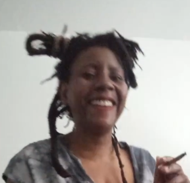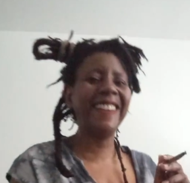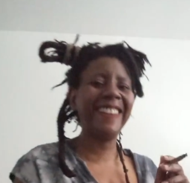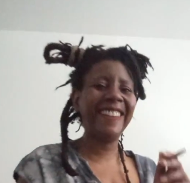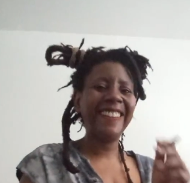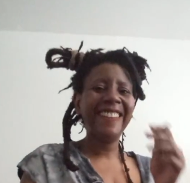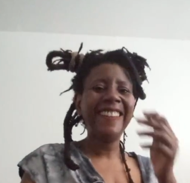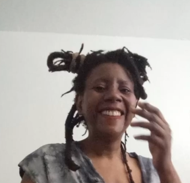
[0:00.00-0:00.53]

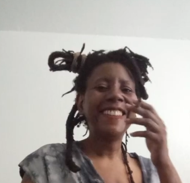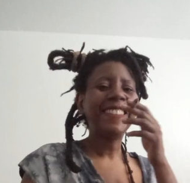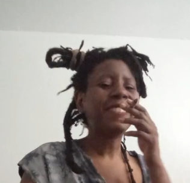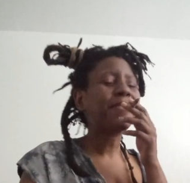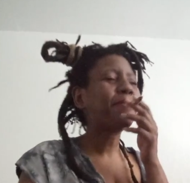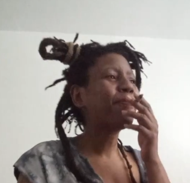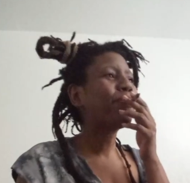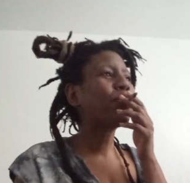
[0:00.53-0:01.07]

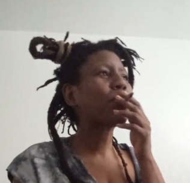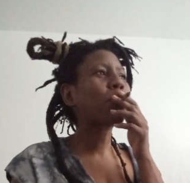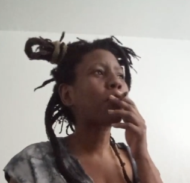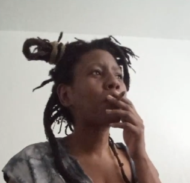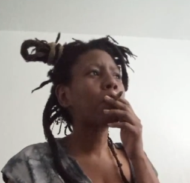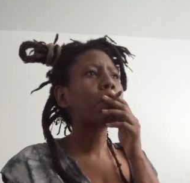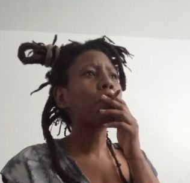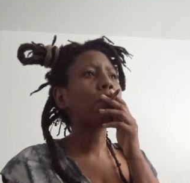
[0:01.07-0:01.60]

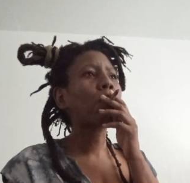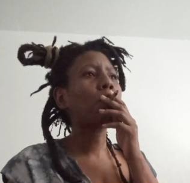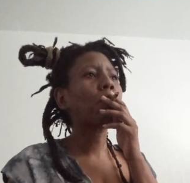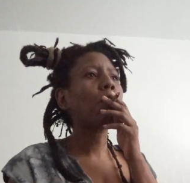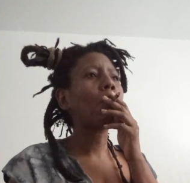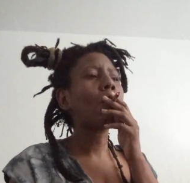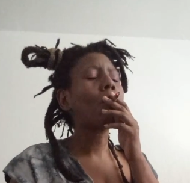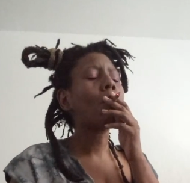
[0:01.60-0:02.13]

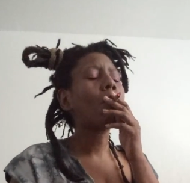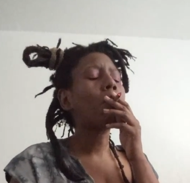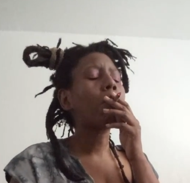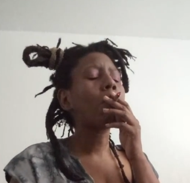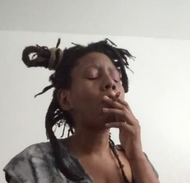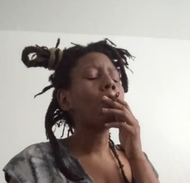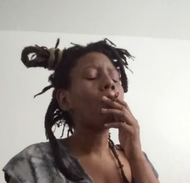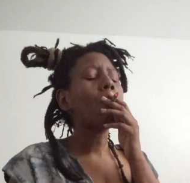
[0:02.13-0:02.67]

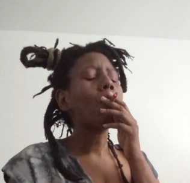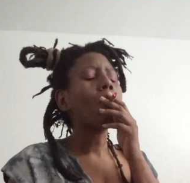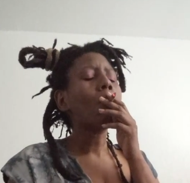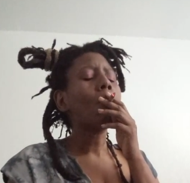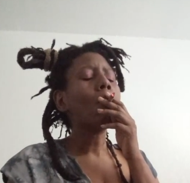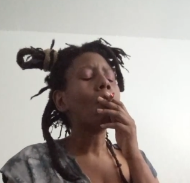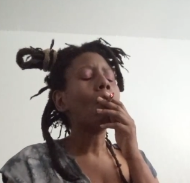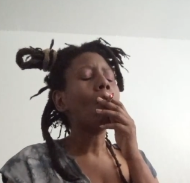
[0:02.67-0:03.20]

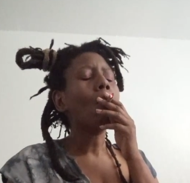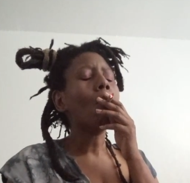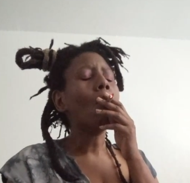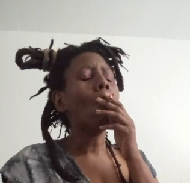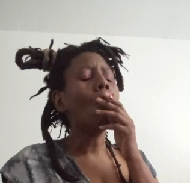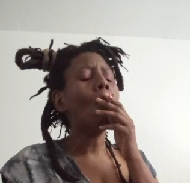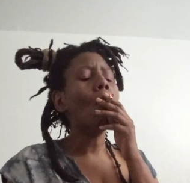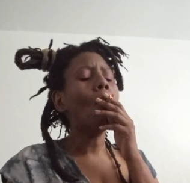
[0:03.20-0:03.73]

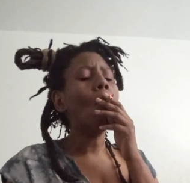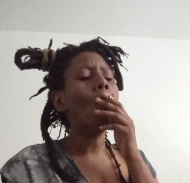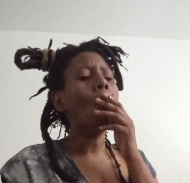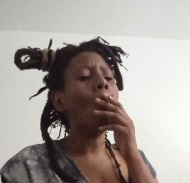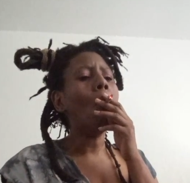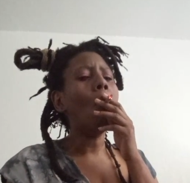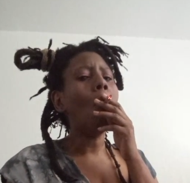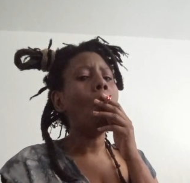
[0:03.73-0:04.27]

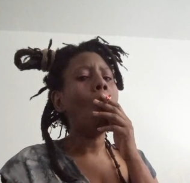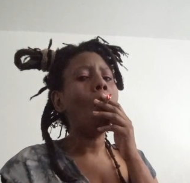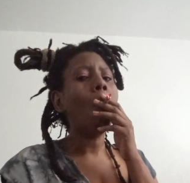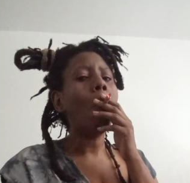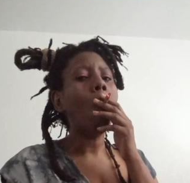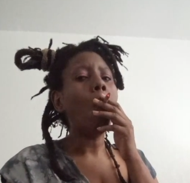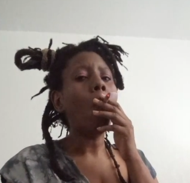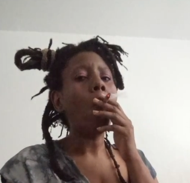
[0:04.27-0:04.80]

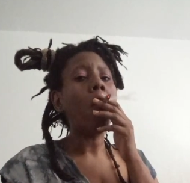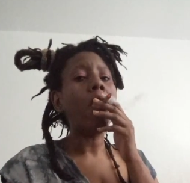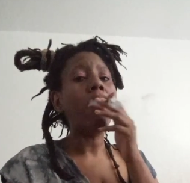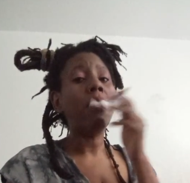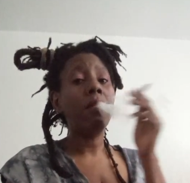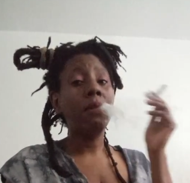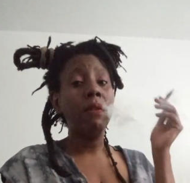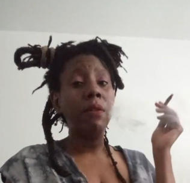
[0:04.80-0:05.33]

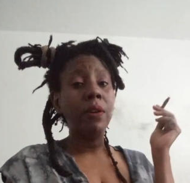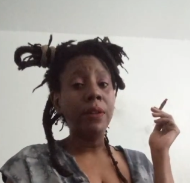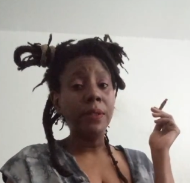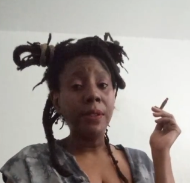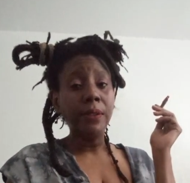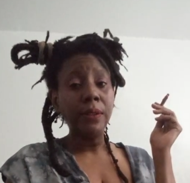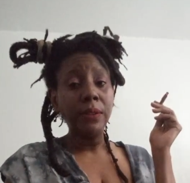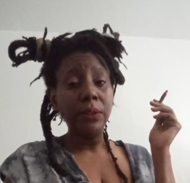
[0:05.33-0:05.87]

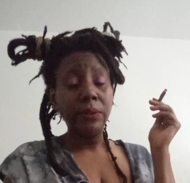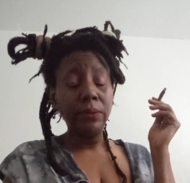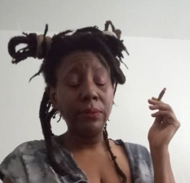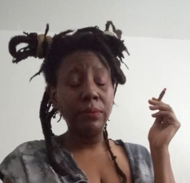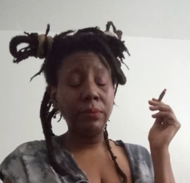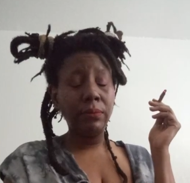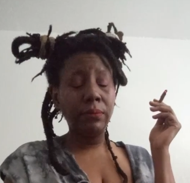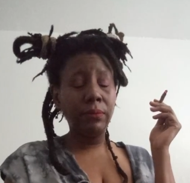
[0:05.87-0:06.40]

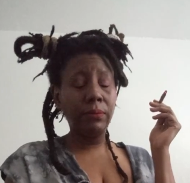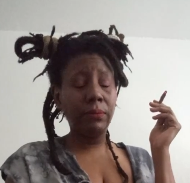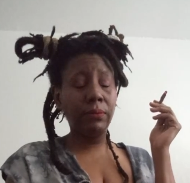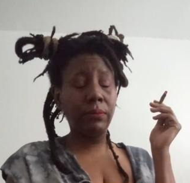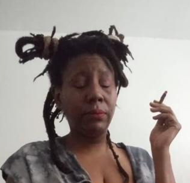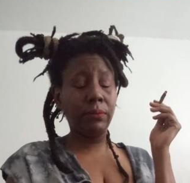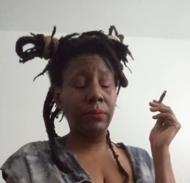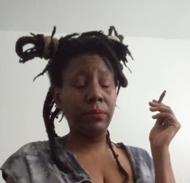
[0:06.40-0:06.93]

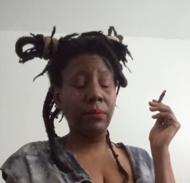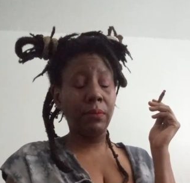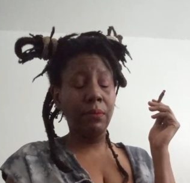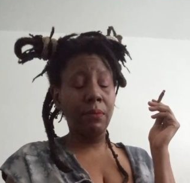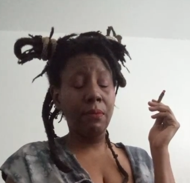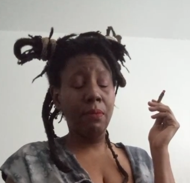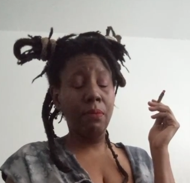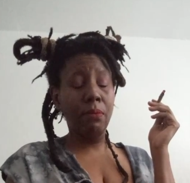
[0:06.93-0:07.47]

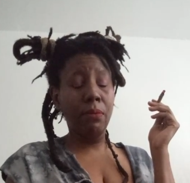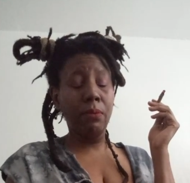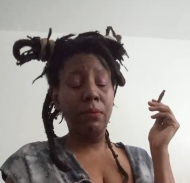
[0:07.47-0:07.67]
No one is speaking in this clip.